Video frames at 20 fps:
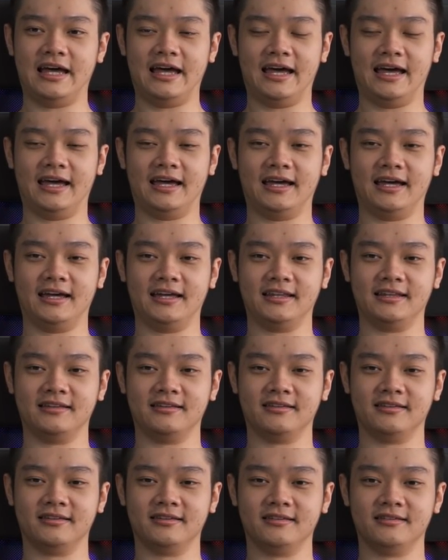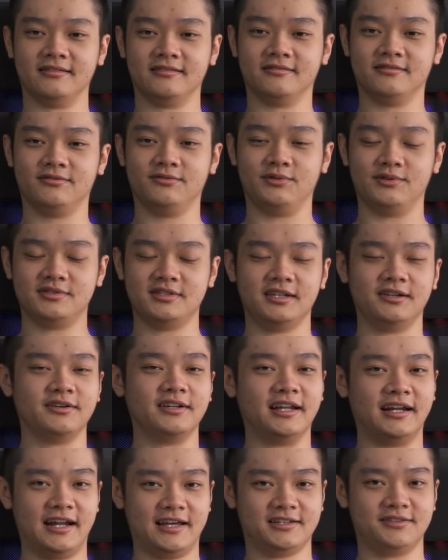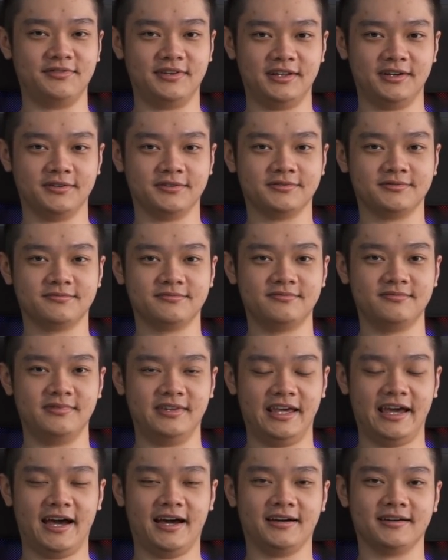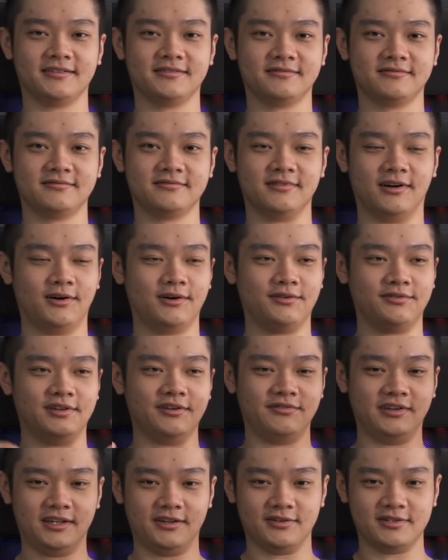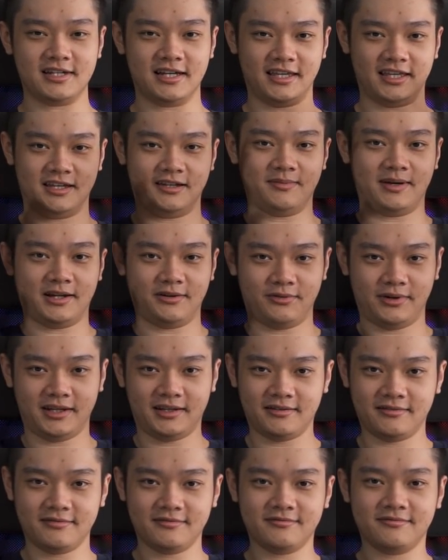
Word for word: and We'll see you in the next video. Yeah, all of the videos are here by the way.